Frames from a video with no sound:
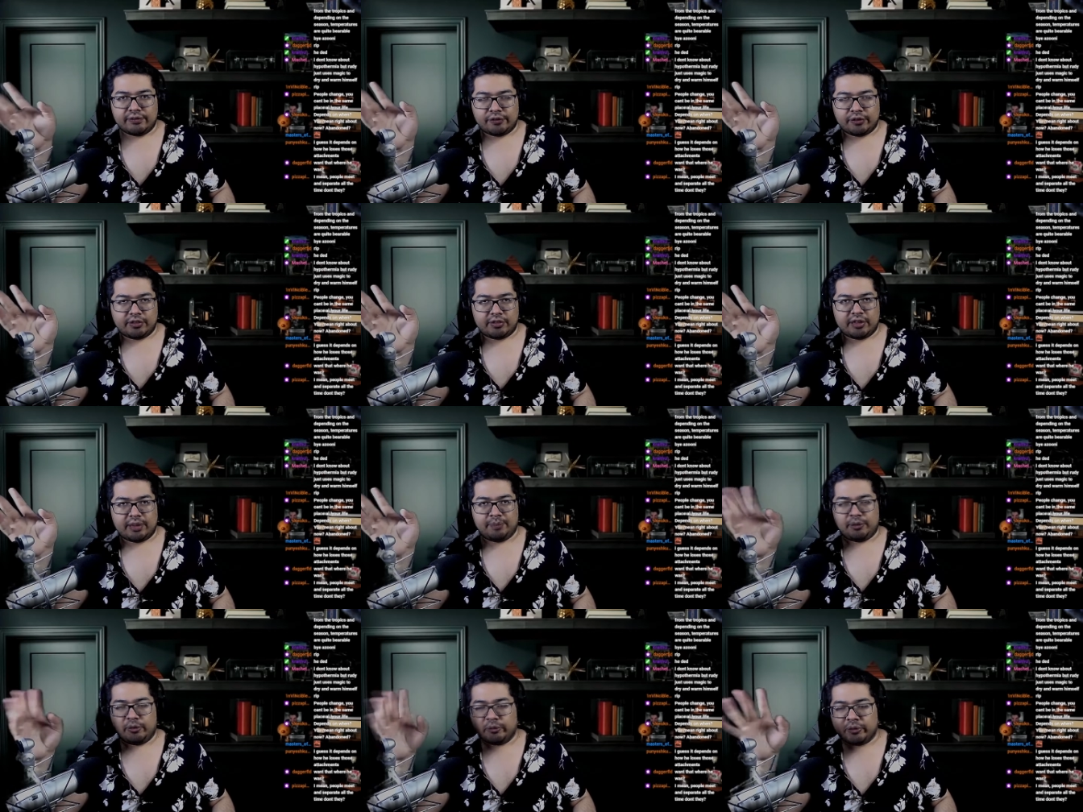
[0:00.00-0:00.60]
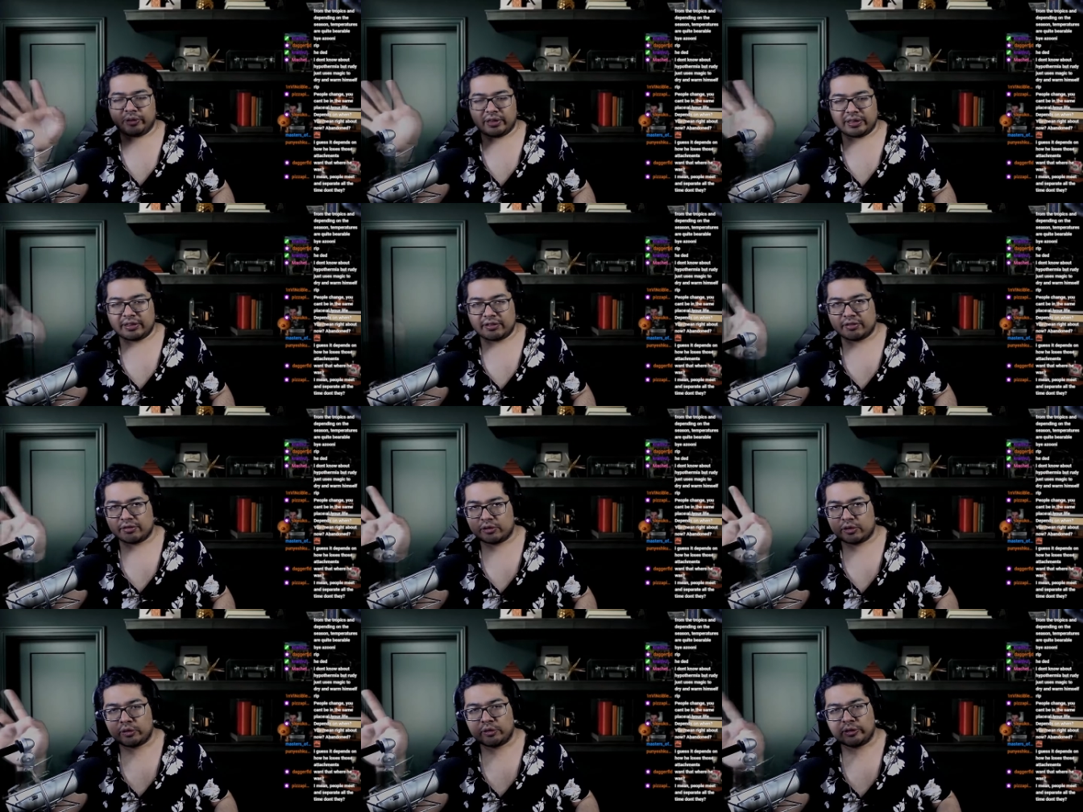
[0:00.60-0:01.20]
for example,
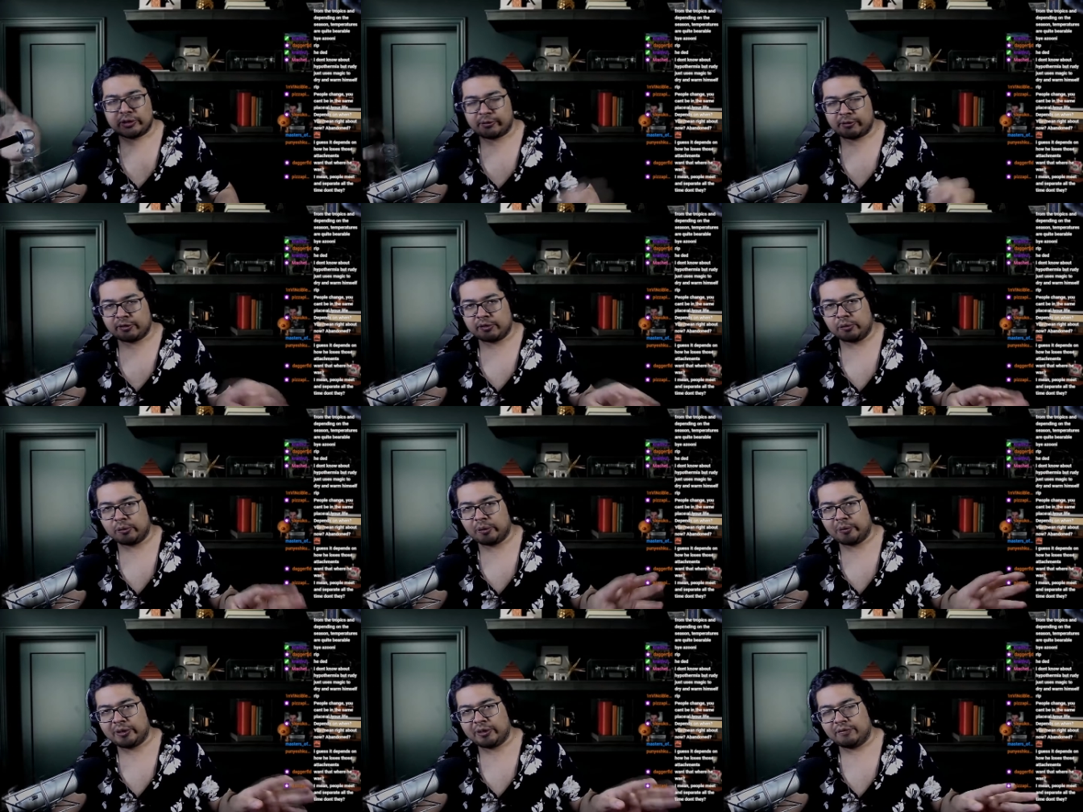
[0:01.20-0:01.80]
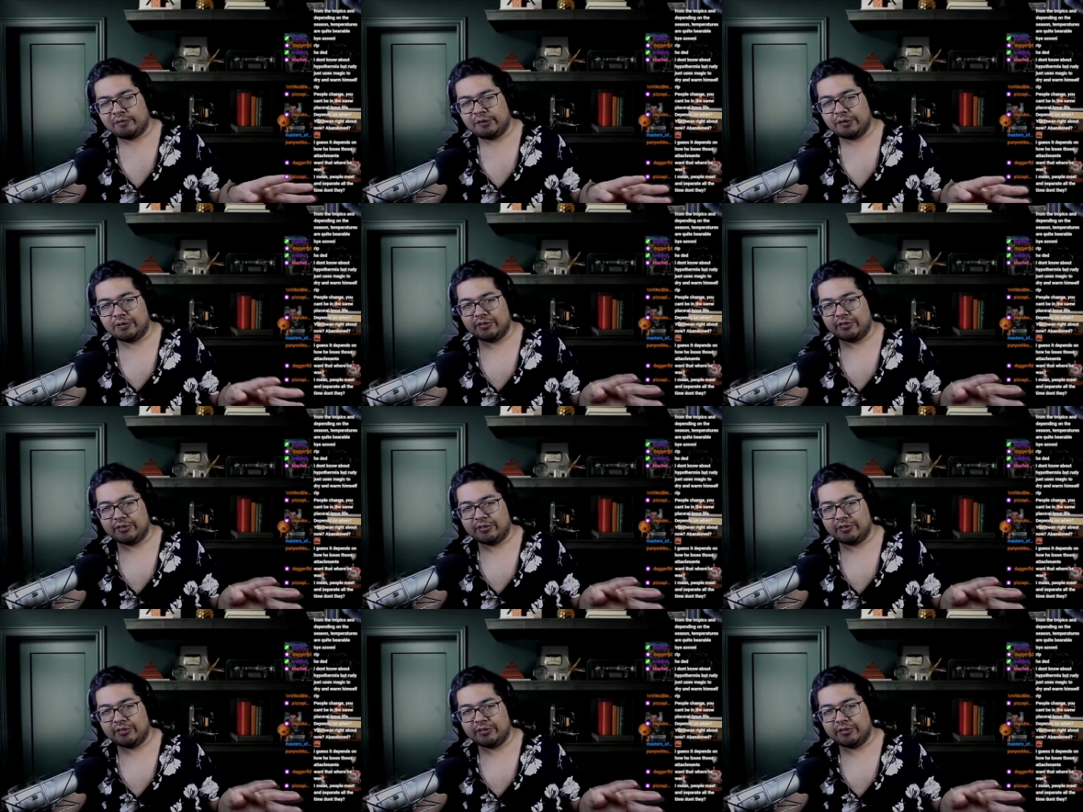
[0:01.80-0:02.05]
this is the only reason why we don't